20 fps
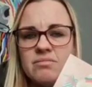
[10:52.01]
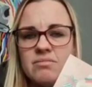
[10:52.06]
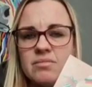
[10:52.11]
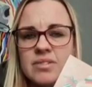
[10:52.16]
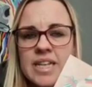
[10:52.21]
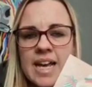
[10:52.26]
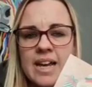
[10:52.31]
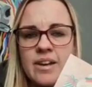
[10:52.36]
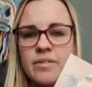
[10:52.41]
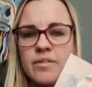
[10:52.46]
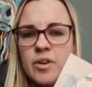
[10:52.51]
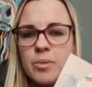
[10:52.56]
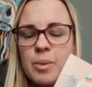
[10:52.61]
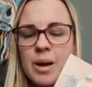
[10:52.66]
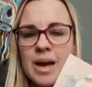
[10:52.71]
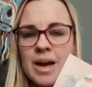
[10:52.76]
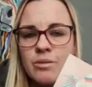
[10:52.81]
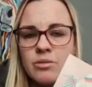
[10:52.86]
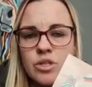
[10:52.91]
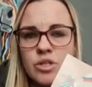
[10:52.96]
10 for
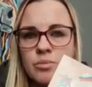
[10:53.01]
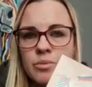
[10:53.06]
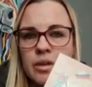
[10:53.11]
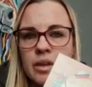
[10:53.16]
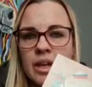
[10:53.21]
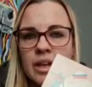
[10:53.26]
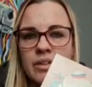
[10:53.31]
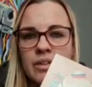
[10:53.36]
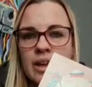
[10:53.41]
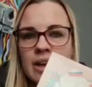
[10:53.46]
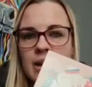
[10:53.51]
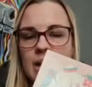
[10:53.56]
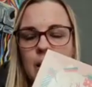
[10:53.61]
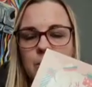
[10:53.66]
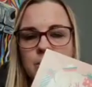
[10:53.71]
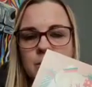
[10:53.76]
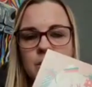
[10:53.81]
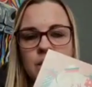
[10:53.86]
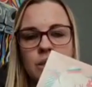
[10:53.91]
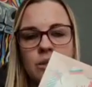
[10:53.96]
£1 or something like that.
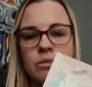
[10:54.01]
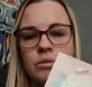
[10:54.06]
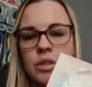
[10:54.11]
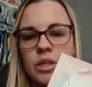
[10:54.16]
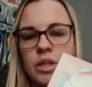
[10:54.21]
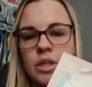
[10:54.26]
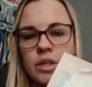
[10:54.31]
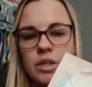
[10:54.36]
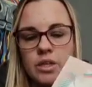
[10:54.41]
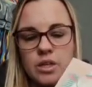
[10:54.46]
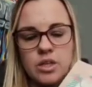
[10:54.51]
Absolutely.